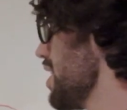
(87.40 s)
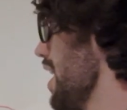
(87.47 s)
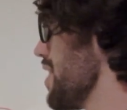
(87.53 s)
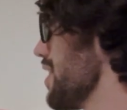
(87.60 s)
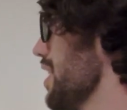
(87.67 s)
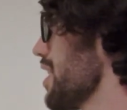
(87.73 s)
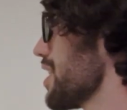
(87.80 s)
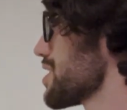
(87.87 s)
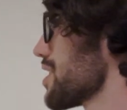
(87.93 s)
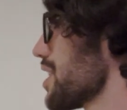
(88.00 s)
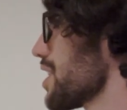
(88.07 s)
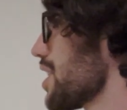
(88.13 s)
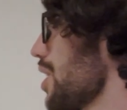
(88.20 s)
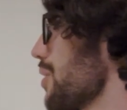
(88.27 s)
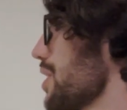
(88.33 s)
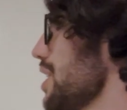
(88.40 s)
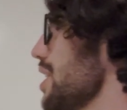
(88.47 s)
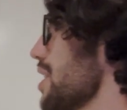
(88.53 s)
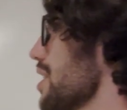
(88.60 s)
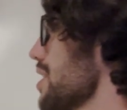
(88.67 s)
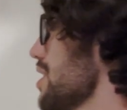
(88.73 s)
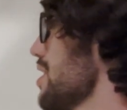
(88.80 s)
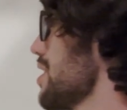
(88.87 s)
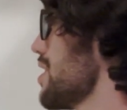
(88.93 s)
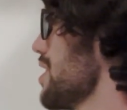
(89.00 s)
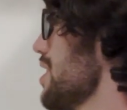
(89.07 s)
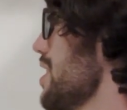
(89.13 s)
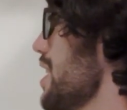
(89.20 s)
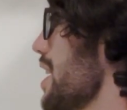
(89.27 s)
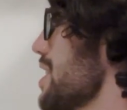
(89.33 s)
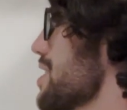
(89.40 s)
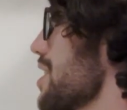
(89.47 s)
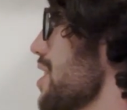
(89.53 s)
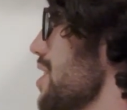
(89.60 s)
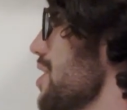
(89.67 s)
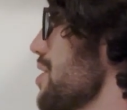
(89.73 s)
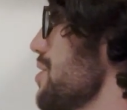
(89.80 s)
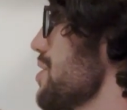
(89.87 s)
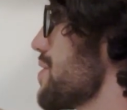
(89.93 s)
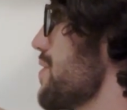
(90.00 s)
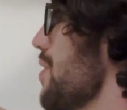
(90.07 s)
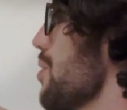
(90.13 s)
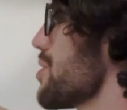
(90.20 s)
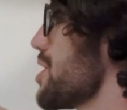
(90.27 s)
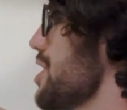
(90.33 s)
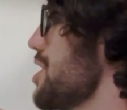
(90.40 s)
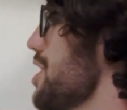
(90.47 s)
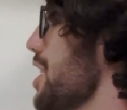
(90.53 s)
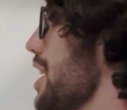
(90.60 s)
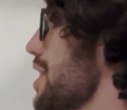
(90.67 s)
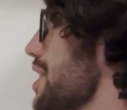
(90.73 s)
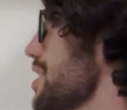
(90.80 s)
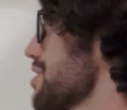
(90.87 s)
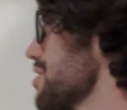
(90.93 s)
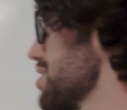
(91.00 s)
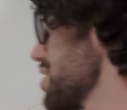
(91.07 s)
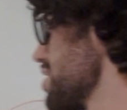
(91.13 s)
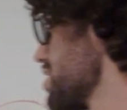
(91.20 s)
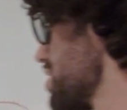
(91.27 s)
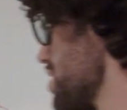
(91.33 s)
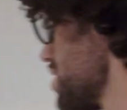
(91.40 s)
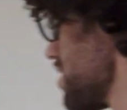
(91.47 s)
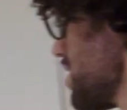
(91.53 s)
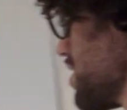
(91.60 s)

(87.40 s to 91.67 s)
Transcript: And then it's going to go here, and it's going to lose voltage at this resistor.